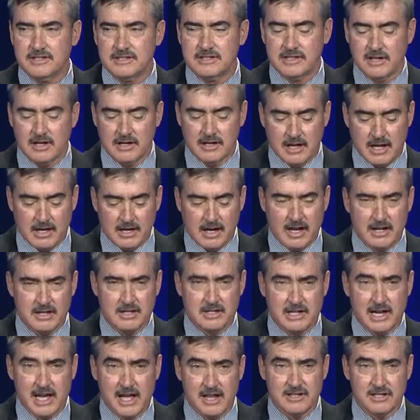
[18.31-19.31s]
You heard a lot of
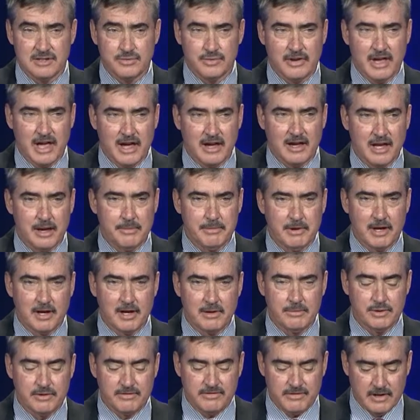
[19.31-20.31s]
challenges we've got coming up
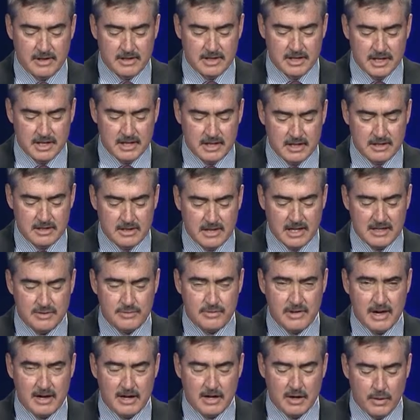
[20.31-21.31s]
with funding and things we've
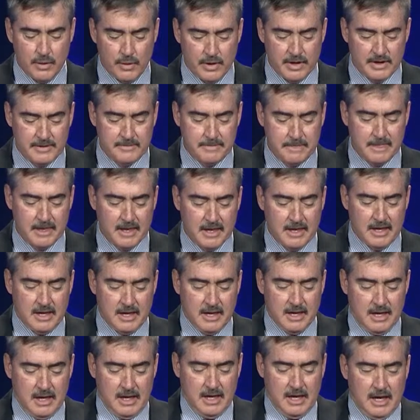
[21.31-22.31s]
got going,
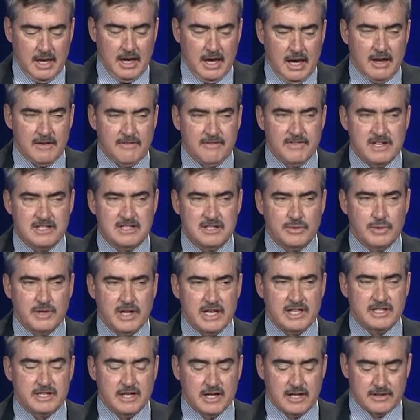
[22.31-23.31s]
and visit with
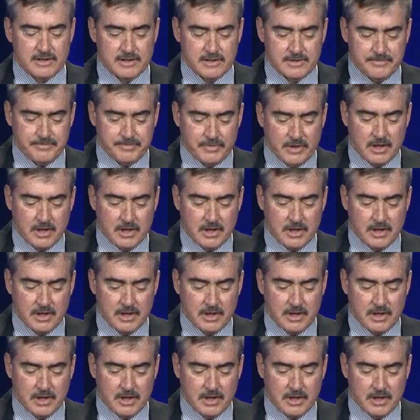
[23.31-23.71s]
each other.